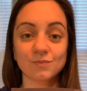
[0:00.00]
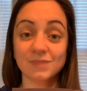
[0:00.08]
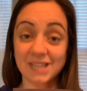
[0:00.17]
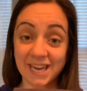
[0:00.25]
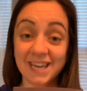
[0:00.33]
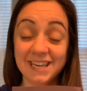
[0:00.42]

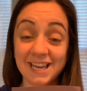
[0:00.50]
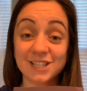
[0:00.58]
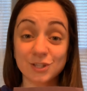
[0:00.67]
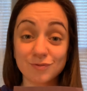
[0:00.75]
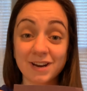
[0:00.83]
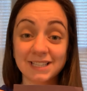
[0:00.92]
Yeah, it's
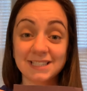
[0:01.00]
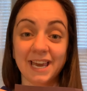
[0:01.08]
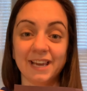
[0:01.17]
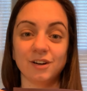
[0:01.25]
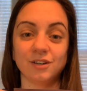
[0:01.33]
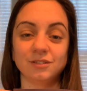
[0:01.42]
a
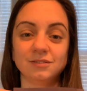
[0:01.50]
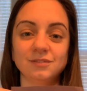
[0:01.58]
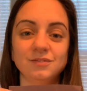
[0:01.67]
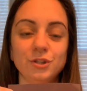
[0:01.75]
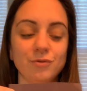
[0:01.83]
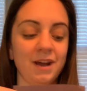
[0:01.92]
rectangle.
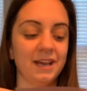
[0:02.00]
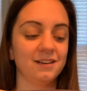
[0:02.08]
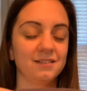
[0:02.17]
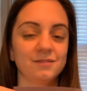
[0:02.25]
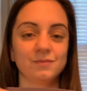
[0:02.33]
You're right.